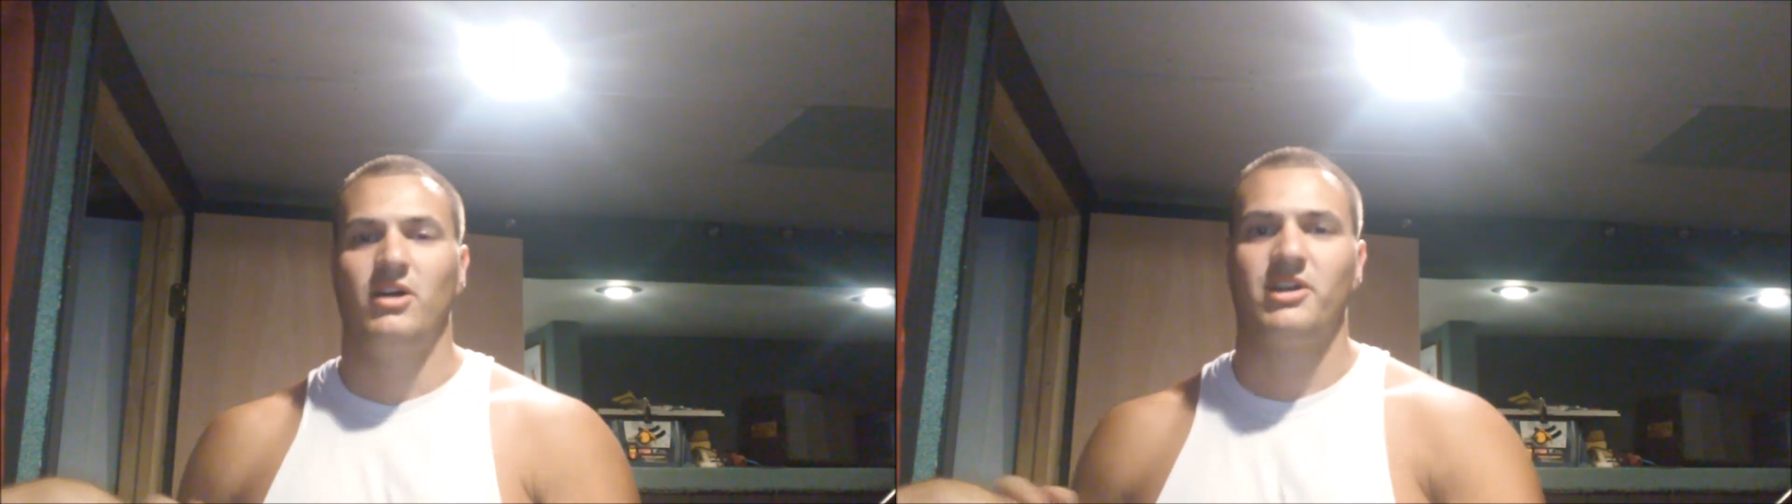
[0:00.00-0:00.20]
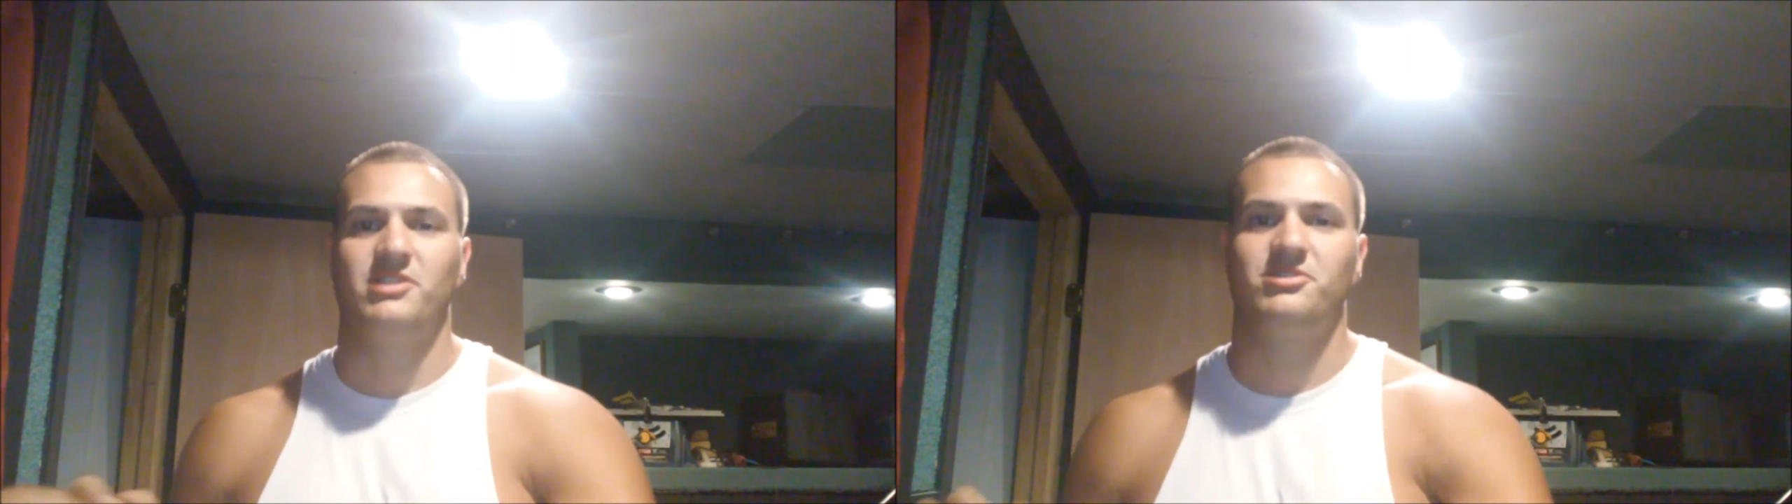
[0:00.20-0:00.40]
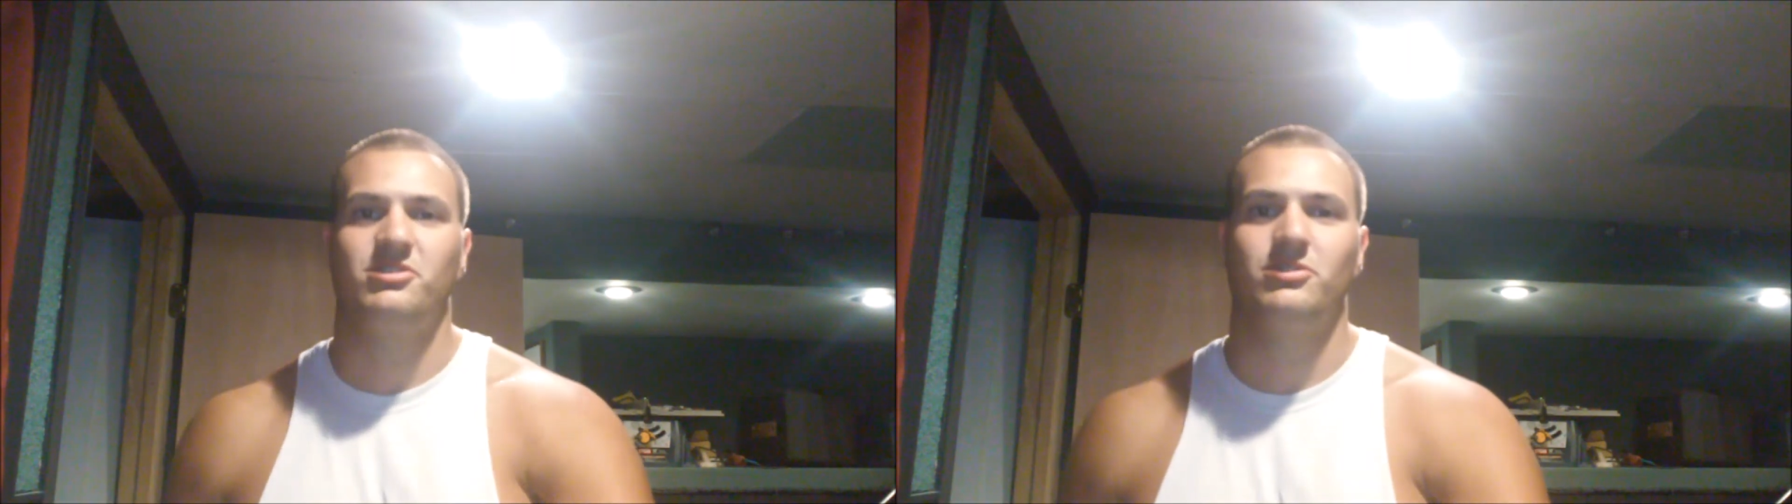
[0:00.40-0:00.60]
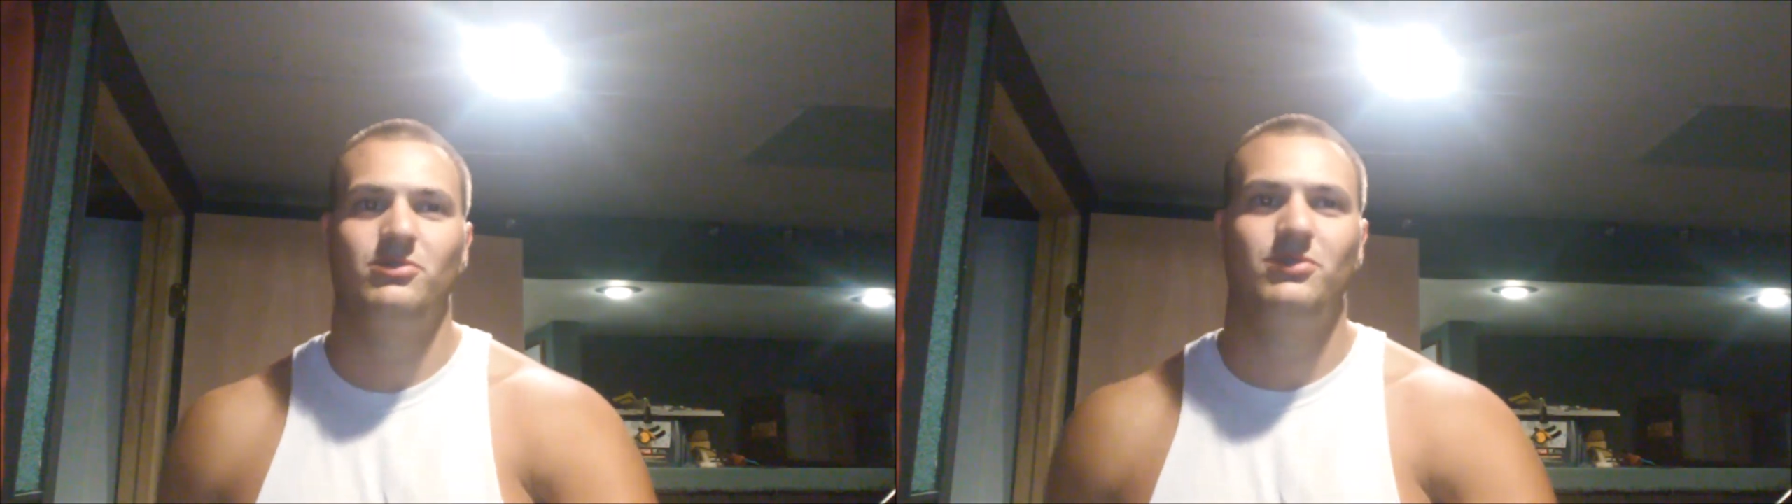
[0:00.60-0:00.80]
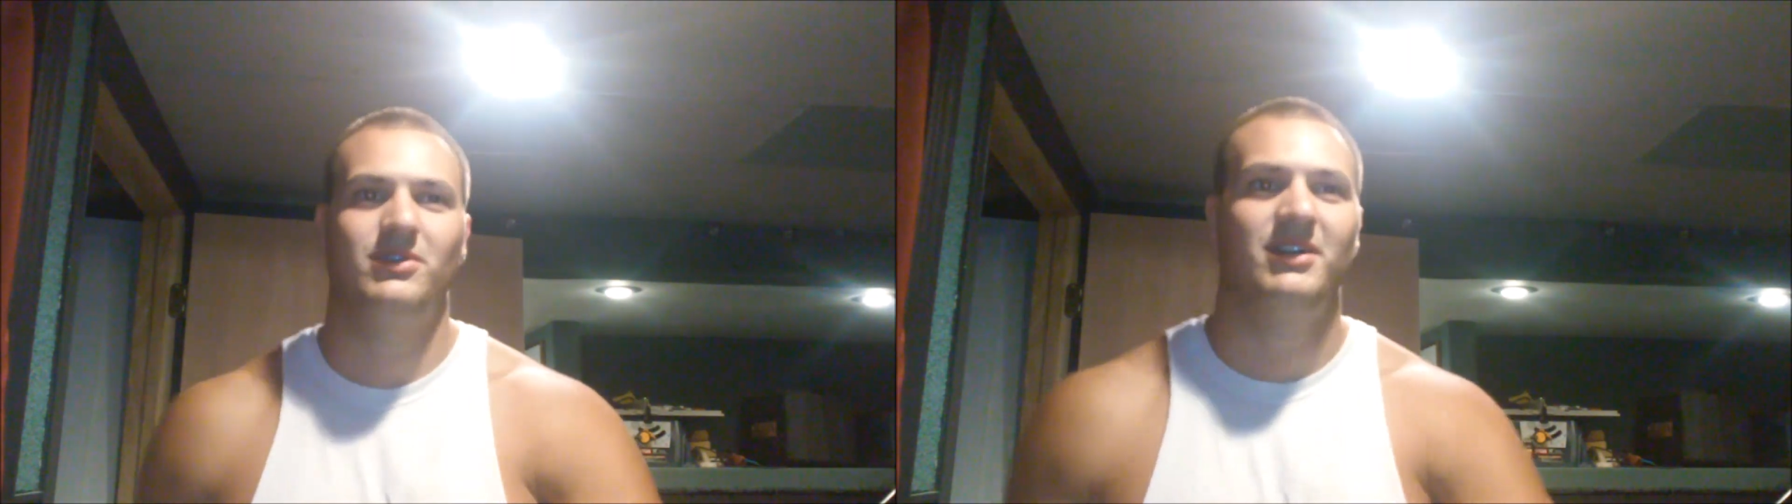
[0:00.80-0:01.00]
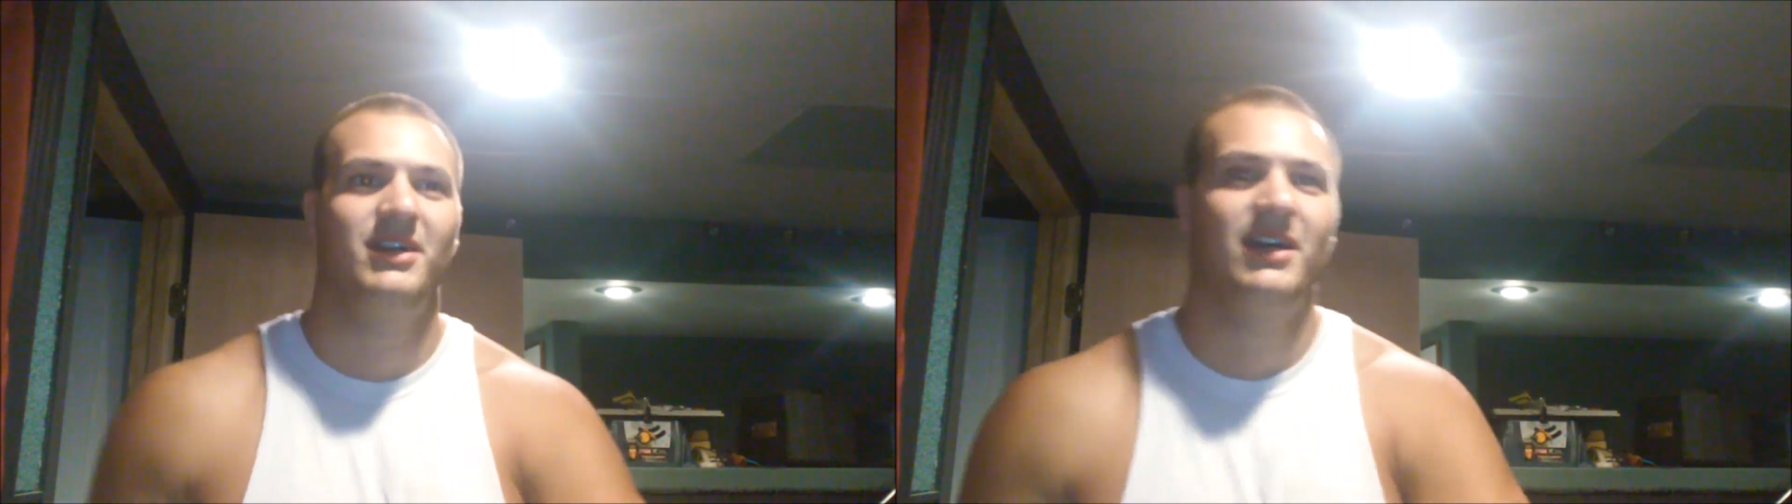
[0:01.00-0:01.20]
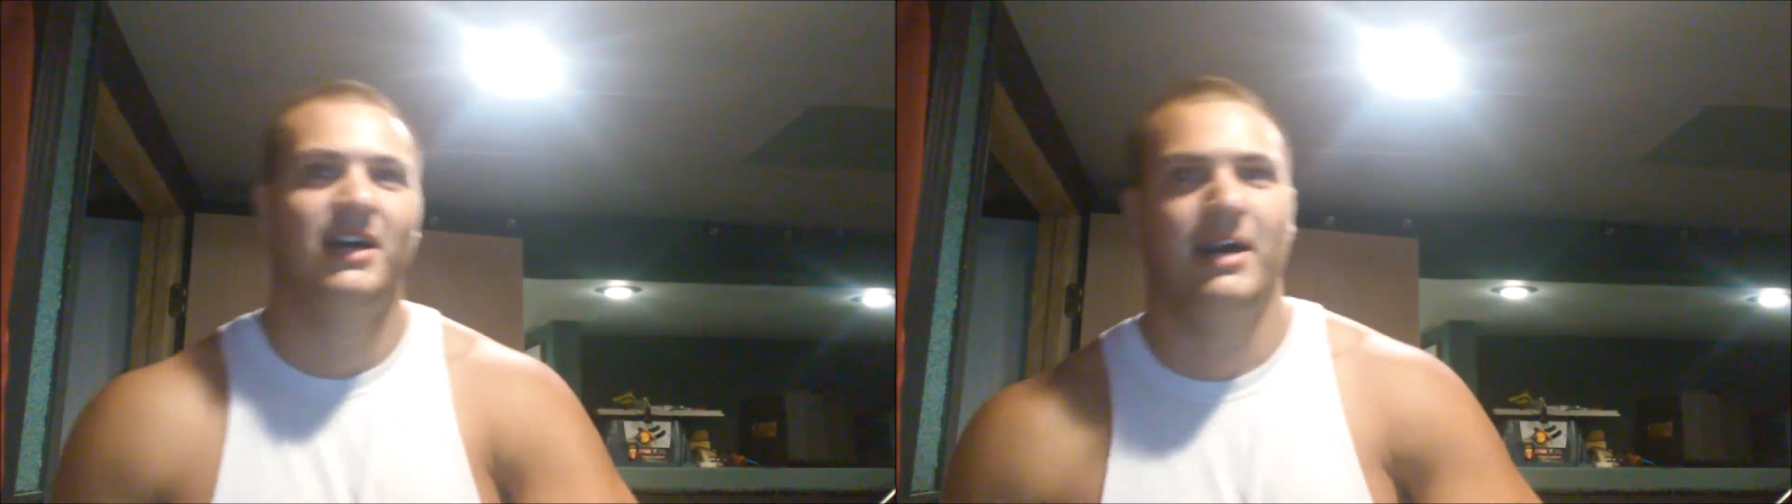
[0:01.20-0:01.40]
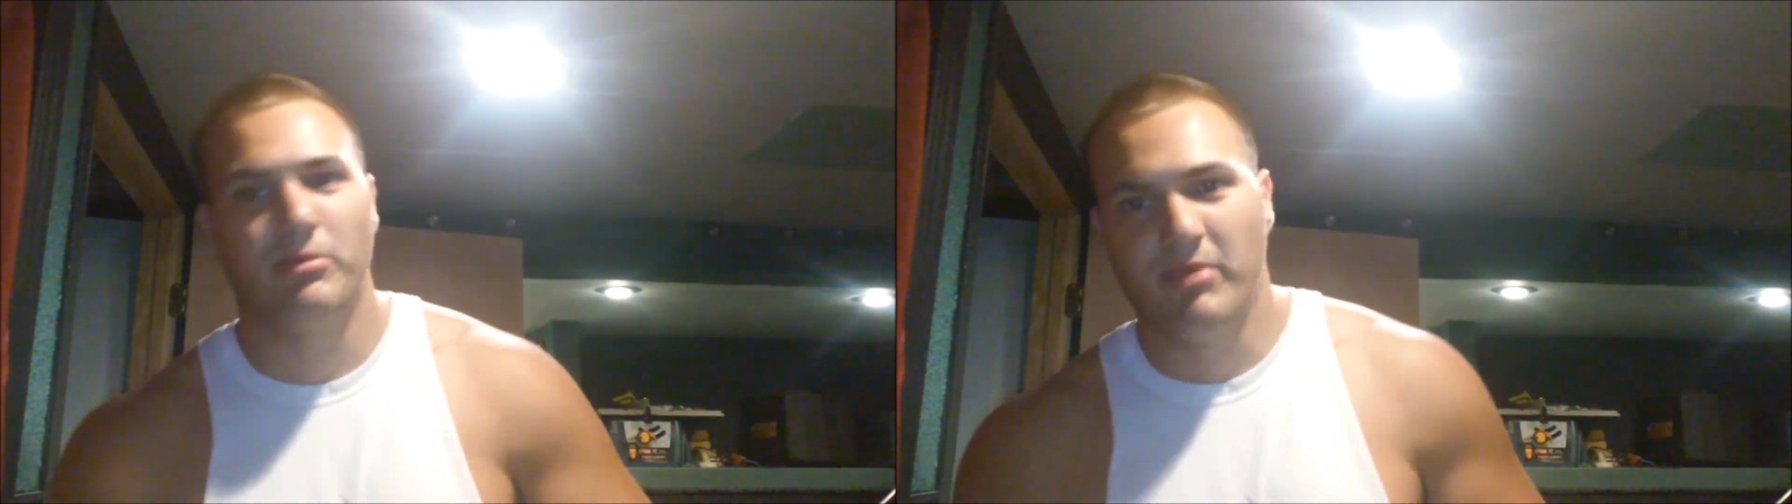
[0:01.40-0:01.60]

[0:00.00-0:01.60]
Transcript: Okay, so I've